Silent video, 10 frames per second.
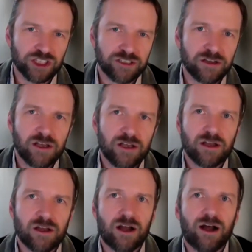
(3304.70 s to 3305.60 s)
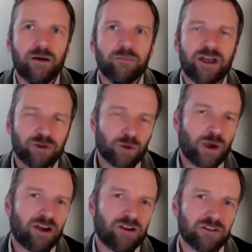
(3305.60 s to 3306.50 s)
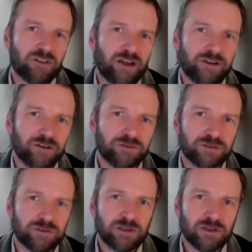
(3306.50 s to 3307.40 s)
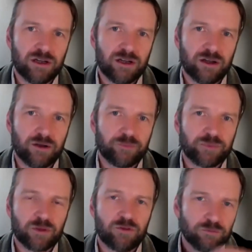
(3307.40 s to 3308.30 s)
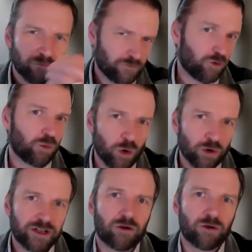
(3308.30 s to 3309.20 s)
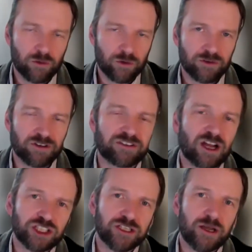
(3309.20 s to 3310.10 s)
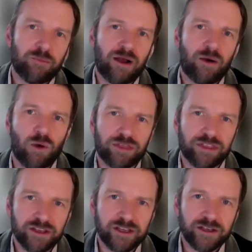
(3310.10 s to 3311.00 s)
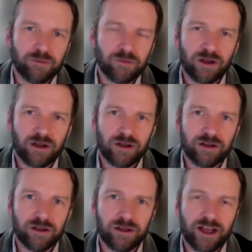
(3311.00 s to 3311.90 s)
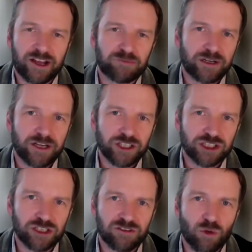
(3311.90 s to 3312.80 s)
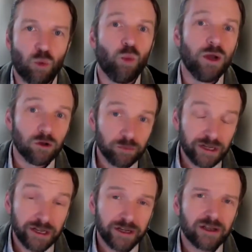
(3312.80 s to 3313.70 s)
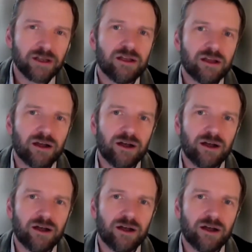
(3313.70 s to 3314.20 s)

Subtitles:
vision that requires a lot of forewarning or discussion about what the expectations will be